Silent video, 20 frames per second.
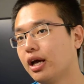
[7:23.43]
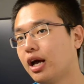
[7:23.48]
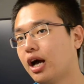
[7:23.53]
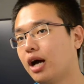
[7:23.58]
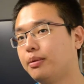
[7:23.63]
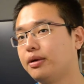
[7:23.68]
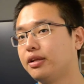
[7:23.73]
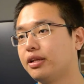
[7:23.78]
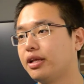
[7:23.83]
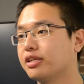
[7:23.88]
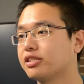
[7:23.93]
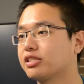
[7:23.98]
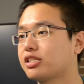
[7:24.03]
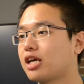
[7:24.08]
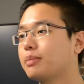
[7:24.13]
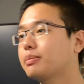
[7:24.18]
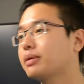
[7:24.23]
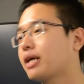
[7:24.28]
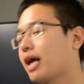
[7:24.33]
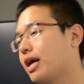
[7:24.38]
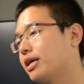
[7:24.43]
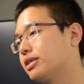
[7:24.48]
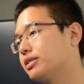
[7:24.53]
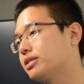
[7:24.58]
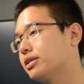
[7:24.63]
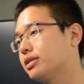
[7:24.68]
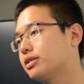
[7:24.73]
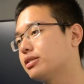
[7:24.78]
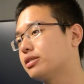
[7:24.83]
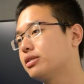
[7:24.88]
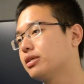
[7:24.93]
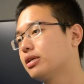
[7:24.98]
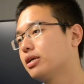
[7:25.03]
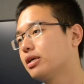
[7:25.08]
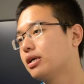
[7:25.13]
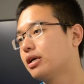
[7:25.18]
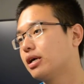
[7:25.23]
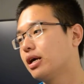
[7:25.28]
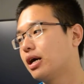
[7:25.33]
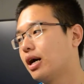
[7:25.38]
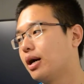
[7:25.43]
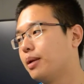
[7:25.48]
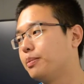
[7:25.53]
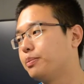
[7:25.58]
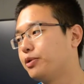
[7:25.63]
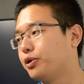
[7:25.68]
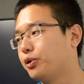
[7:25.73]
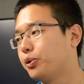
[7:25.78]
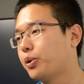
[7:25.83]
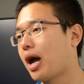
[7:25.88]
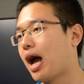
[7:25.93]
I mean, in some cases, you